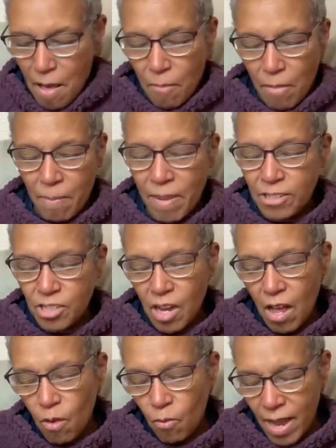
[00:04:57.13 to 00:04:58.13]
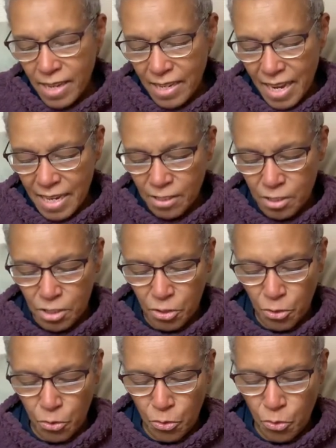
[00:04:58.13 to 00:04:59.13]
My big shawl went
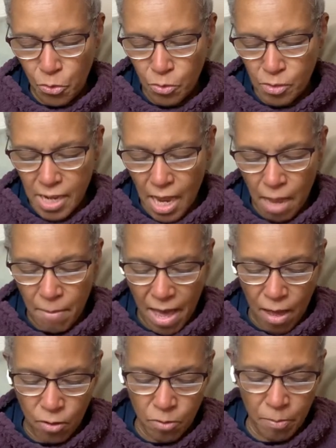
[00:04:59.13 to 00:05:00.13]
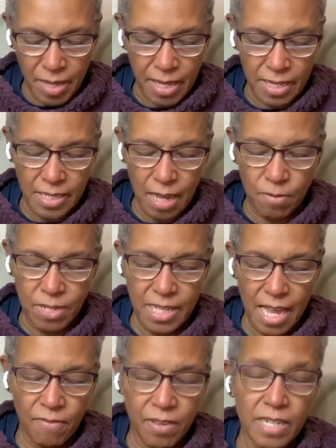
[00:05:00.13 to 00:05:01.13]
into timeout because I was
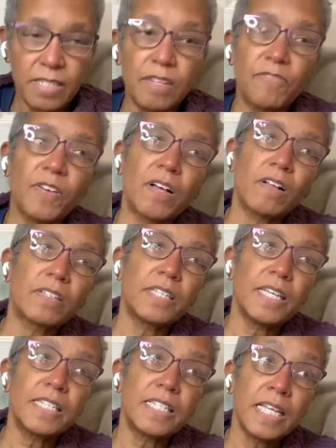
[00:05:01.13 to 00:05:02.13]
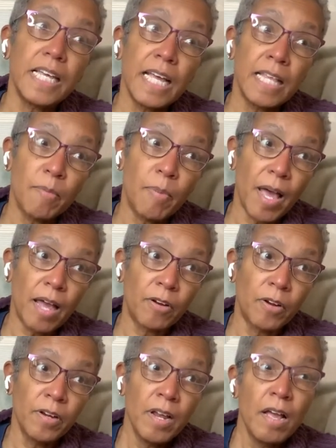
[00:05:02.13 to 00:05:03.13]
having difficulty seeing the
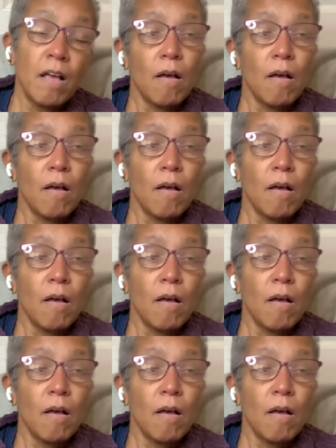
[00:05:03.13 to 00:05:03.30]
pattern.